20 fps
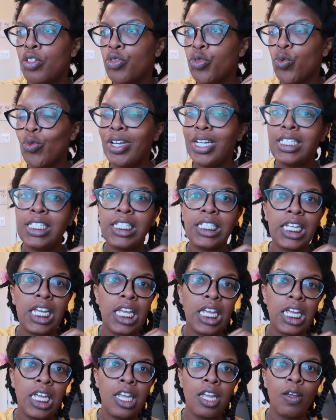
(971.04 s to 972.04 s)

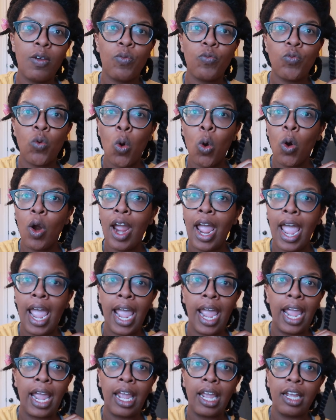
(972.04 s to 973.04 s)
3c
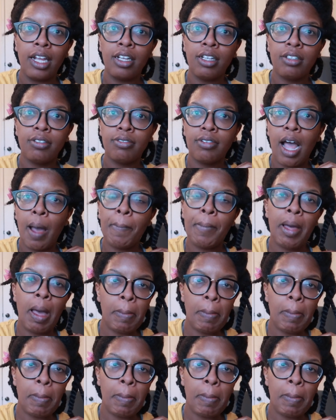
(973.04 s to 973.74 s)
4a I'm,